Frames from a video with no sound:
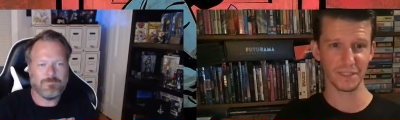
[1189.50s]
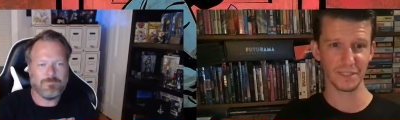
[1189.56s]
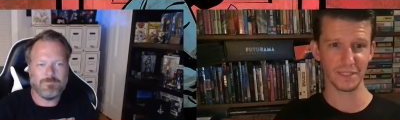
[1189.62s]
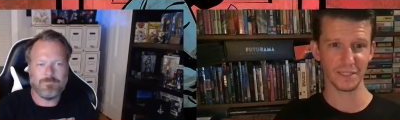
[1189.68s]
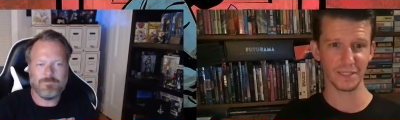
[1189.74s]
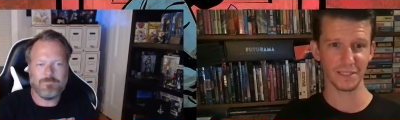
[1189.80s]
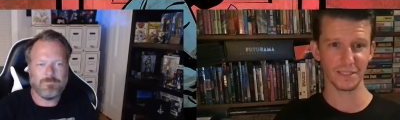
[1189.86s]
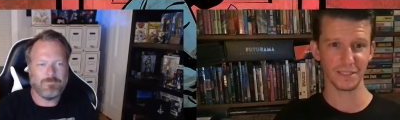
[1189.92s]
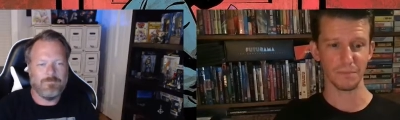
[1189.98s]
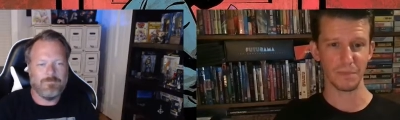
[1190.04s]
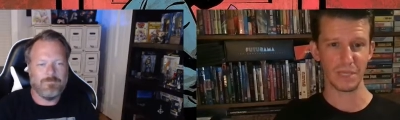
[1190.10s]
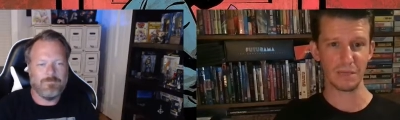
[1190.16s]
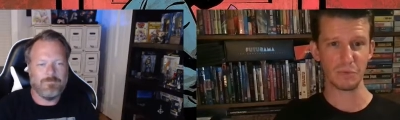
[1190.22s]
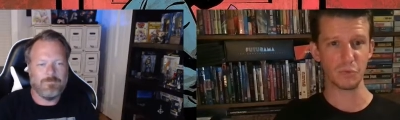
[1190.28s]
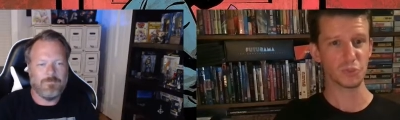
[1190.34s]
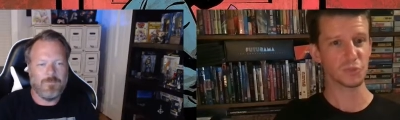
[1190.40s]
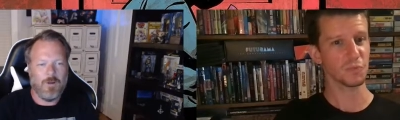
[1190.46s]
Speaker 1: didn't. Maybe it
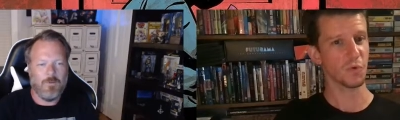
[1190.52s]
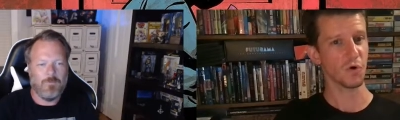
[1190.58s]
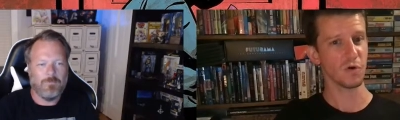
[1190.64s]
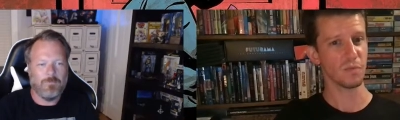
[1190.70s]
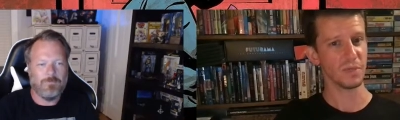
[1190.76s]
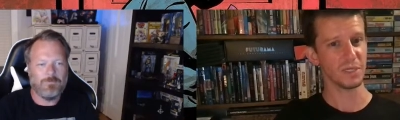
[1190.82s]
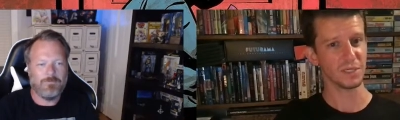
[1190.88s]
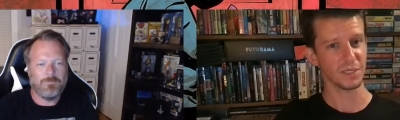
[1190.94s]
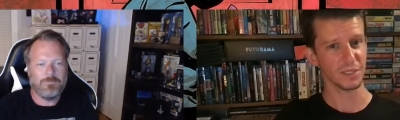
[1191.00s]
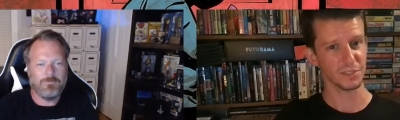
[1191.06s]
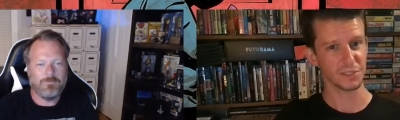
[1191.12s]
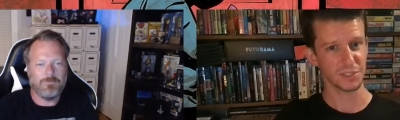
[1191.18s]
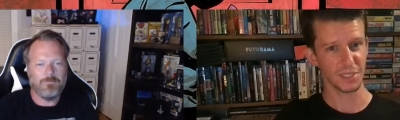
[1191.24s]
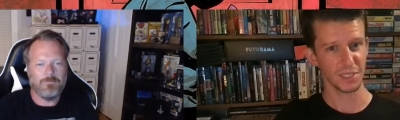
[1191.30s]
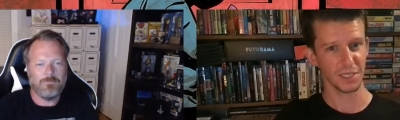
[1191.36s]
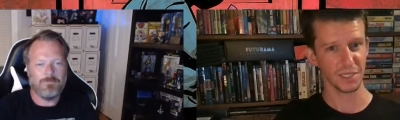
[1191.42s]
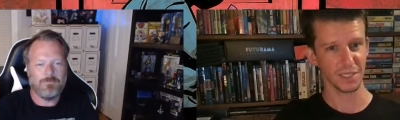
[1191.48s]
was more because
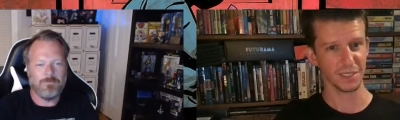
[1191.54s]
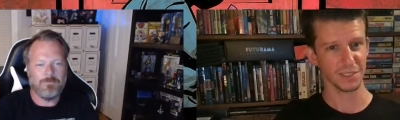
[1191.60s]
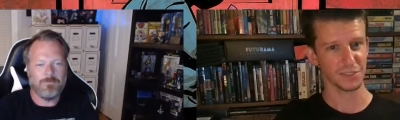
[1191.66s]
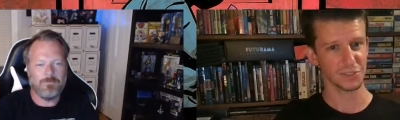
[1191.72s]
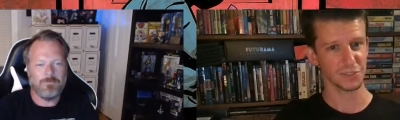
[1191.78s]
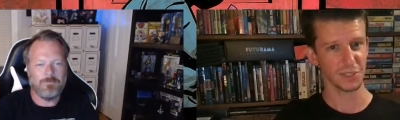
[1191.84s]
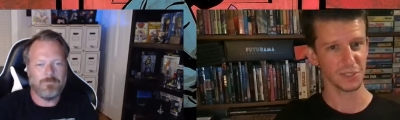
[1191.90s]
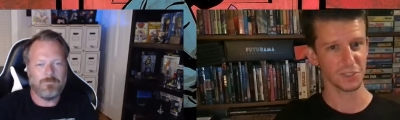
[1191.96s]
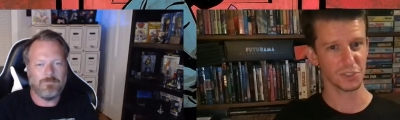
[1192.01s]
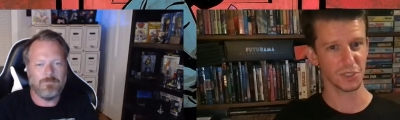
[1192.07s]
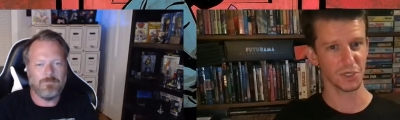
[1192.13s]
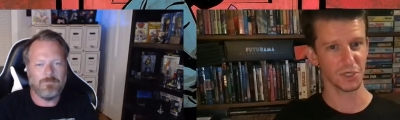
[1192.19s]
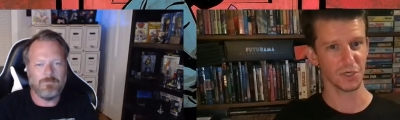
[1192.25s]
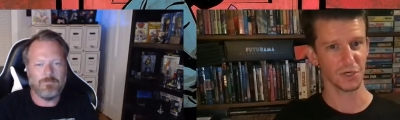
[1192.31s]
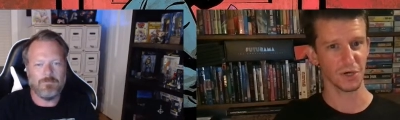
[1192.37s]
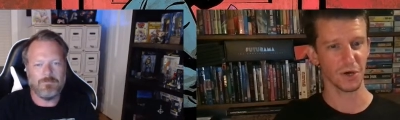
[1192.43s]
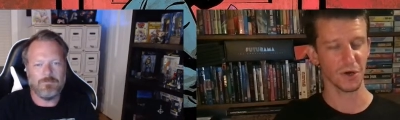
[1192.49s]
Tynion is such
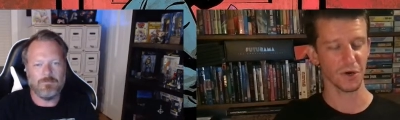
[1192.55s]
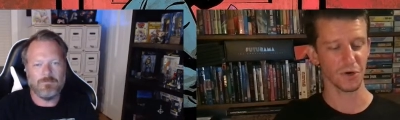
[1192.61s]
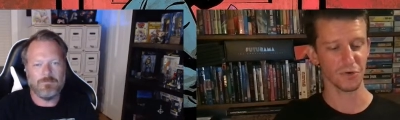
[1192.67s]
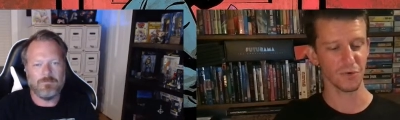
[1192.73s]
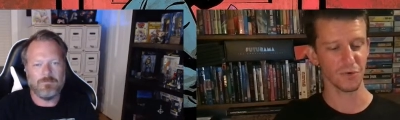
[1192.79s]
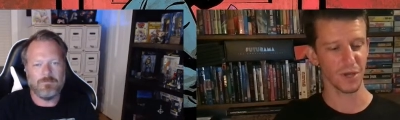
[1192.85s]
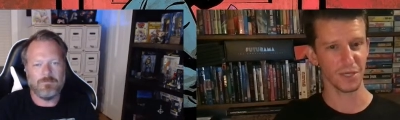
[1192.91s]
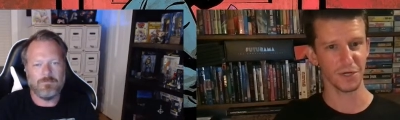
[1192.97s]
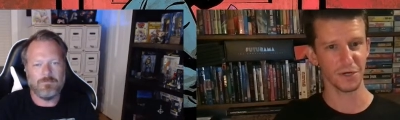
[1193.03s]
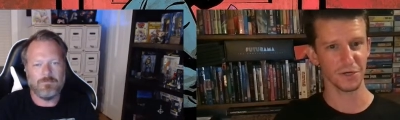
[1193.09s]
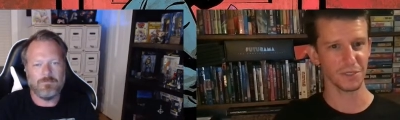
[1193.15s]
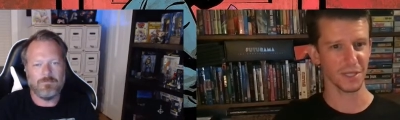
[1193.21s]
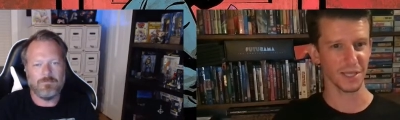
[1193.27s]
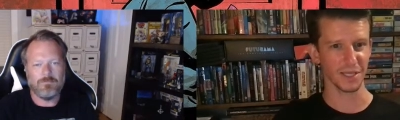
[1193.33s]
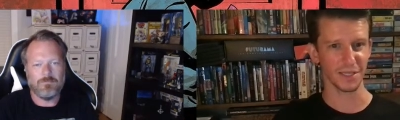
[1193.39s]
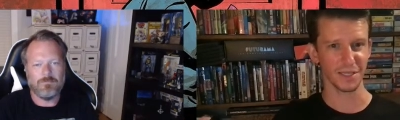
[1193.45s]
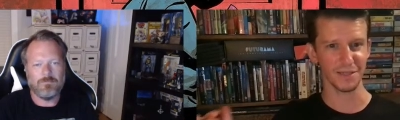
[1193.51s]
a horror writer and
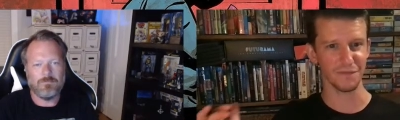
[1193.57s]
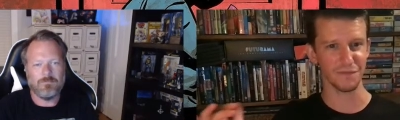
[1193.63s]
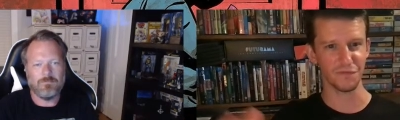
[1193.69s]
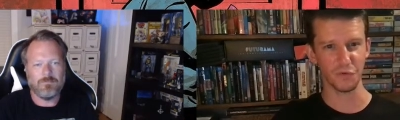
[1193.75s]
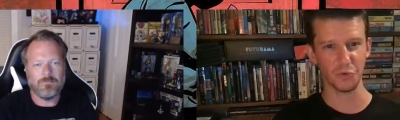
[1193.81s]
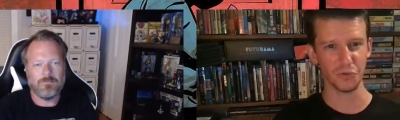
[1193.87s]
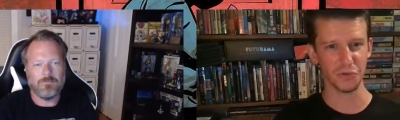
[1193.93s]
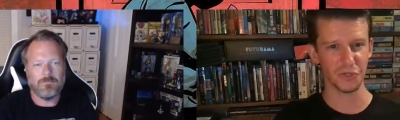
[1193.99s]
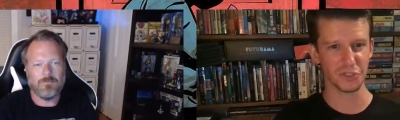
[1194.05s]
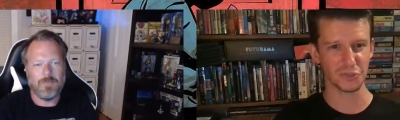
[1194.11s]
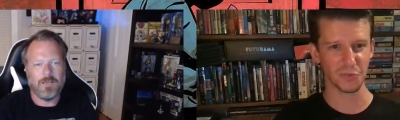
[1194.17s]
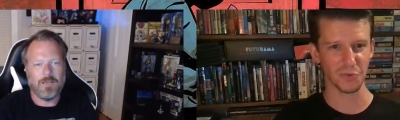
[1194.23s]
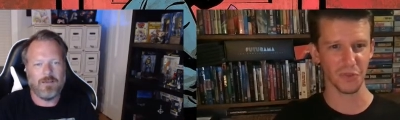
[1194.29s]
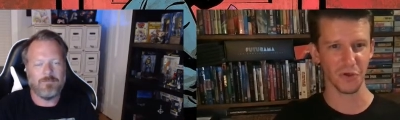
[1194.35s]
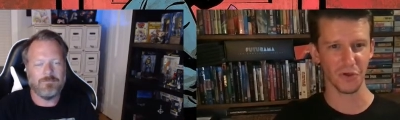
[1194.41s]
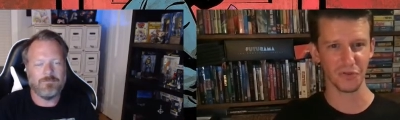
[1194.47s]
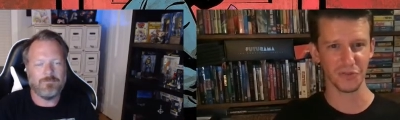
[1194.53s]
they, he fooled us with
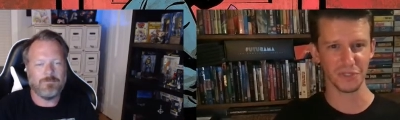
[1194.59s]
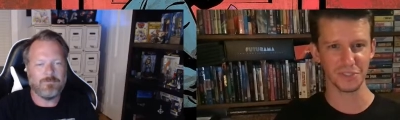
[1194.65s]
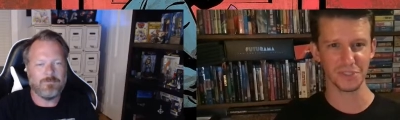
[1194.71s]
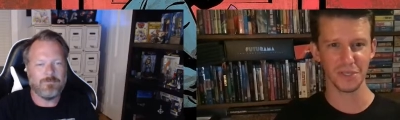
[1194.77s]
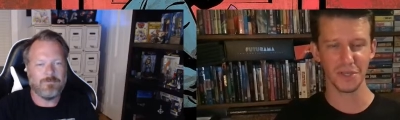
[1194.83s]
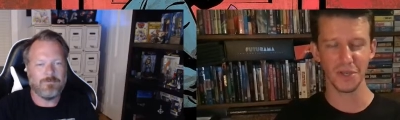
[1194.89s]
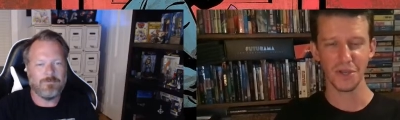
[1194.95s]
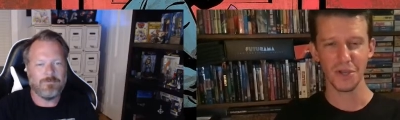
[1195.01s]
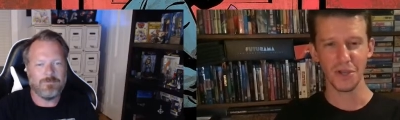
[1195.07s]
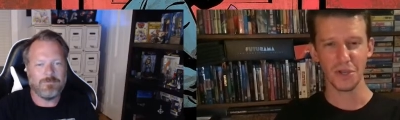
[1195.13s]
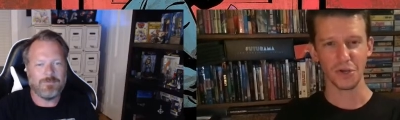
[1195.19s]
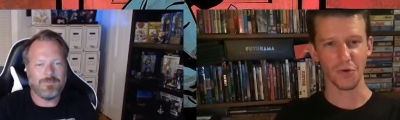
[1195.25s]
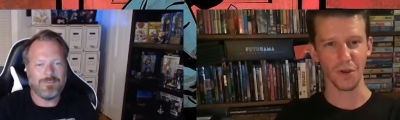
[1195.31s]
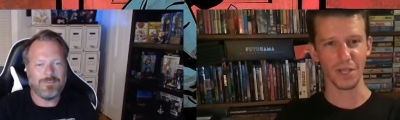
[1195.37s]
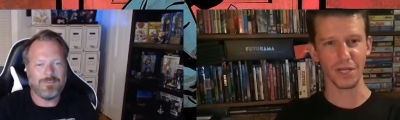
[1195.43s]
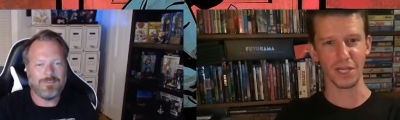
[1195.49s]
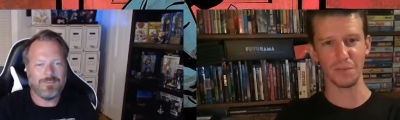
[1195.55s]
all these
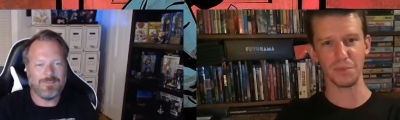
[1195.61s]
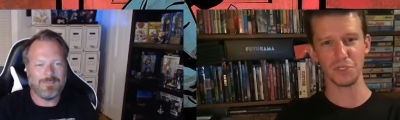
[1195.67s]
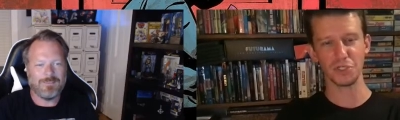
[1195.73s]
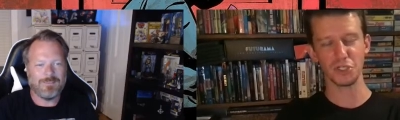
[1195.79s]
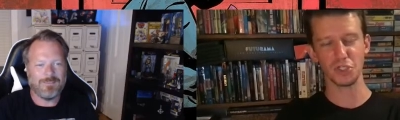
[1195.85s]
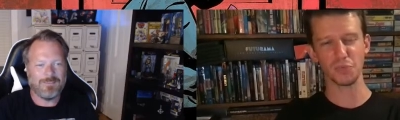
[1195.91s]
great images.